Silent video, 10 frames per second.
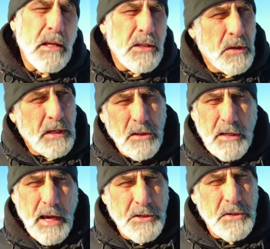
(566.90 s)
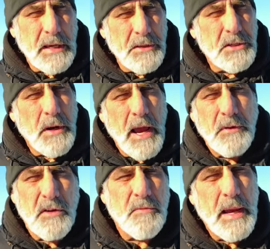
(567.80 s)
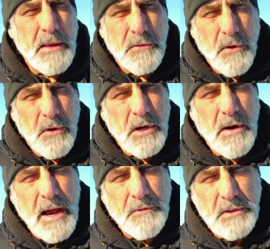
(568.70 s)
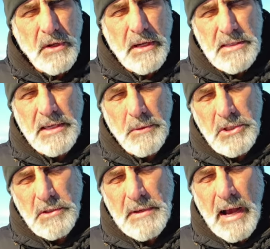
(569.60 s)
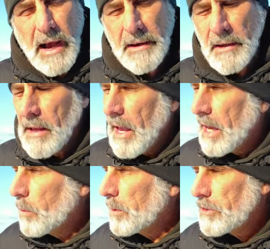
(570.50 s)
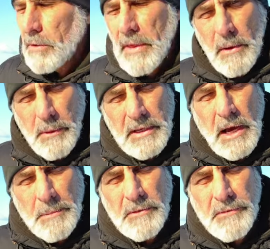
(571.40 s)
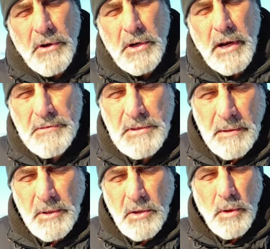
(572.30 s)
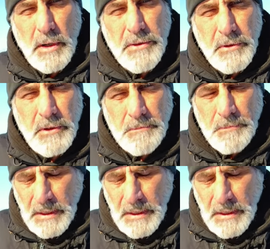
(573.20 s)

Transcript: you can look on your sensor after you've made the photograph and you can see what you've got. And we'll do that with a couple of photographs that I'm going to work through.